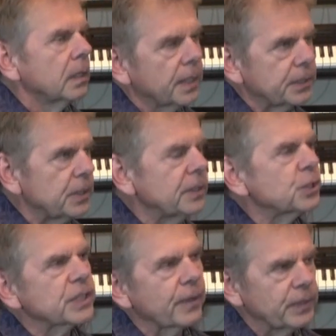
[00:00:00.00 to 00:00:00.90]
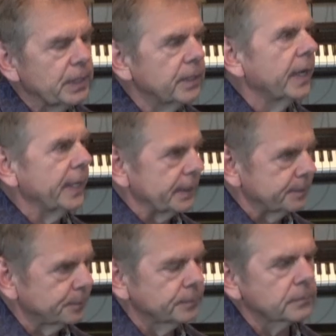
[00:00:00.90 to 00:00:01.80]
1979.
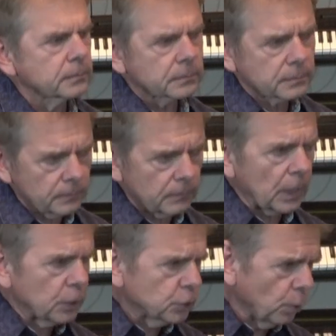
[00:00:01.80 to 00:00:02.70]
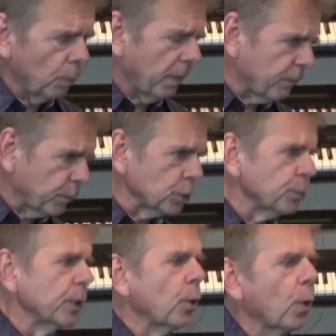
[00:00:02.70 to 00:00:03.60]
So my
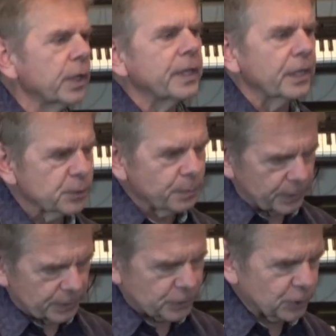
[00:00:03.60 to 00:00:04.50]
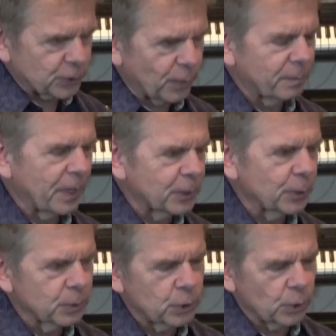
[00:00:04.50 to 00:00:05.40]
first recording experience, just going back to
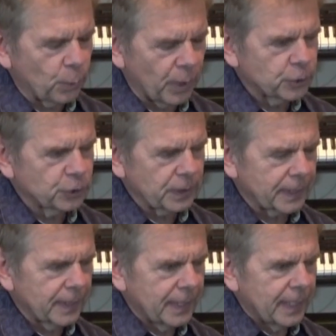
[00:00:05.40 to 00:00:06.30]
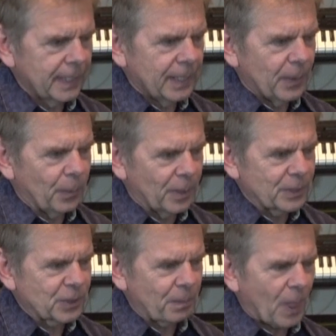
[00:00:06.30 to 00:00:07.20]
your original question,
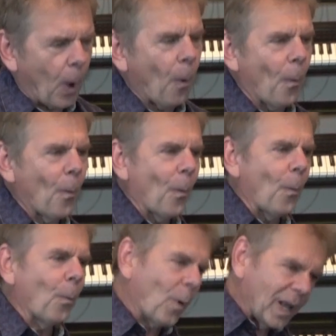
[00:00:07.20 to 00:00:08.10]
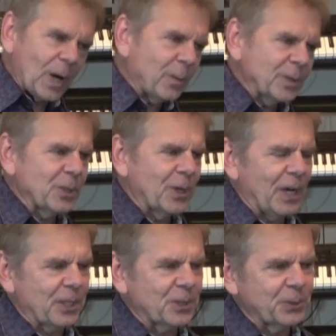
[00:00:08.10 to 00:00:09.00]
was while I was in
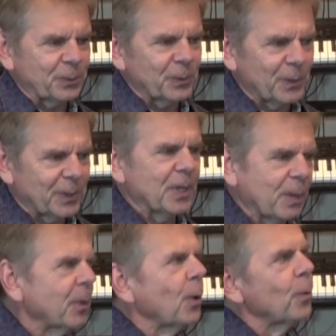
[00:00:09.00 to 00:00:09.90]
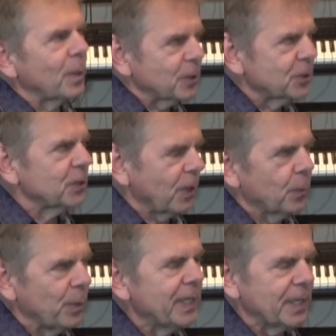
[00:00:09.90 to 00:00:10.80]
high school and coming home on
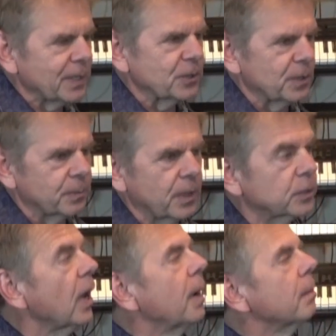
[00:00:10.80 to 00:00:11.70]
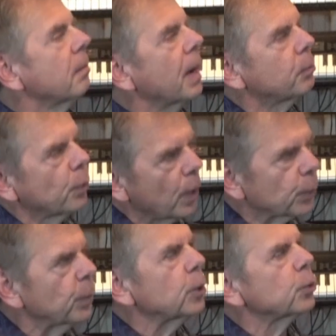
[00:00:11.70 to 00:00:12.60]
weekends sometimes, my
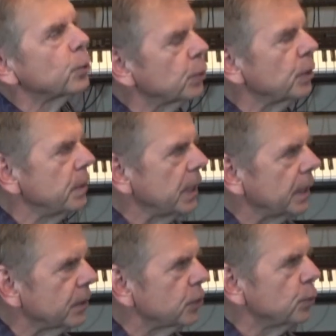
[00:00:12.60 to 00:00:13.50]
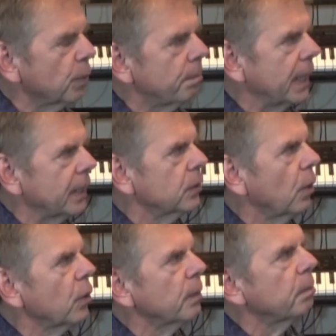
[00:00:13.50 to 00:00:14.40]
brother recruited me into a band
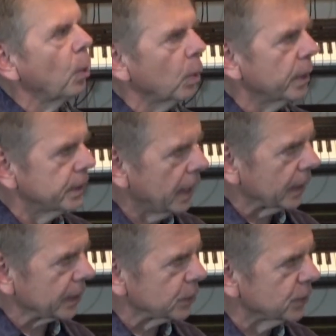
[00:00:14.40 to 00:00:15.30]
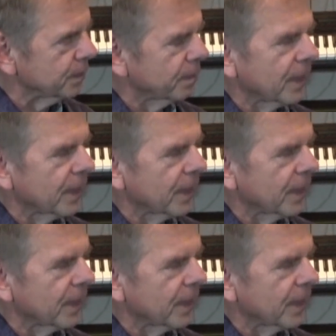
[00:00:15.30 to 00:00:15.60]
called the Polkadelics.